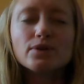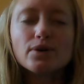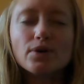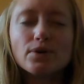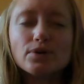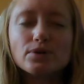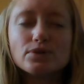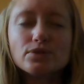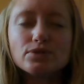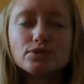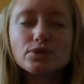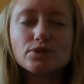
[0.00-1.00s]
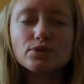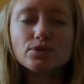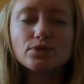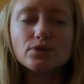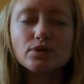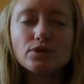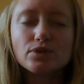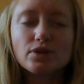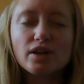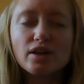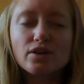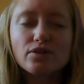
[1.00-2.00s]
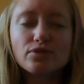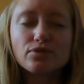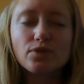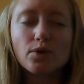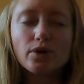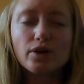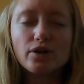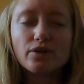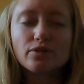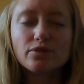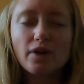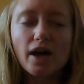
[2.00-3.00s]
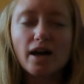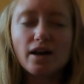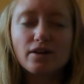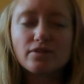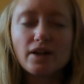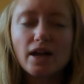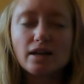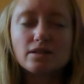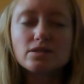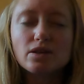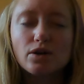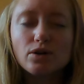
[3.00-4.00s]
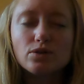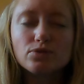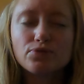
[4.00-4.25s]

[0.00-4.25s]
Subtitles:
Hold, 2, 3, 4, 5. Exhale.